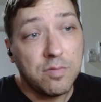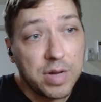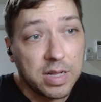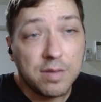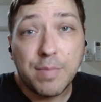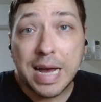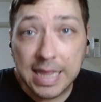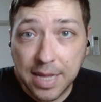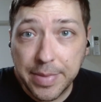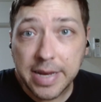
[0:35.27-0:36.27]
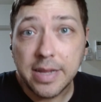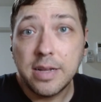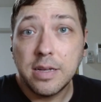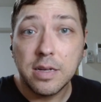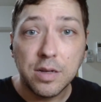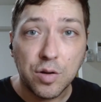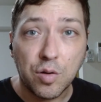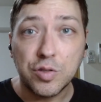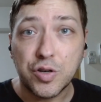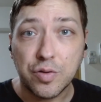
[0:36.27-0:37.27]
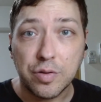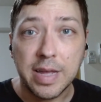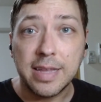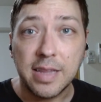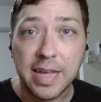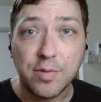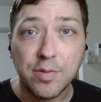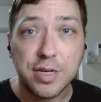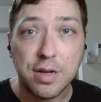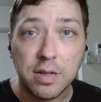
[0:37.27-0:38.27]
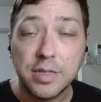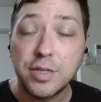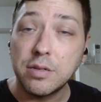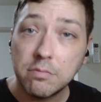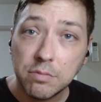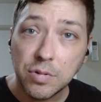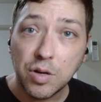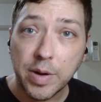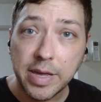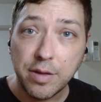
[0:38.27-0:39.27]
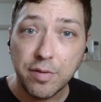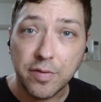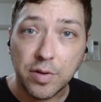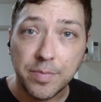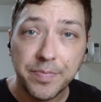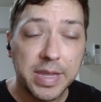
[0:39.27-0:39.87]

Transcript: well, my limited cultural and language knowledge quite useful.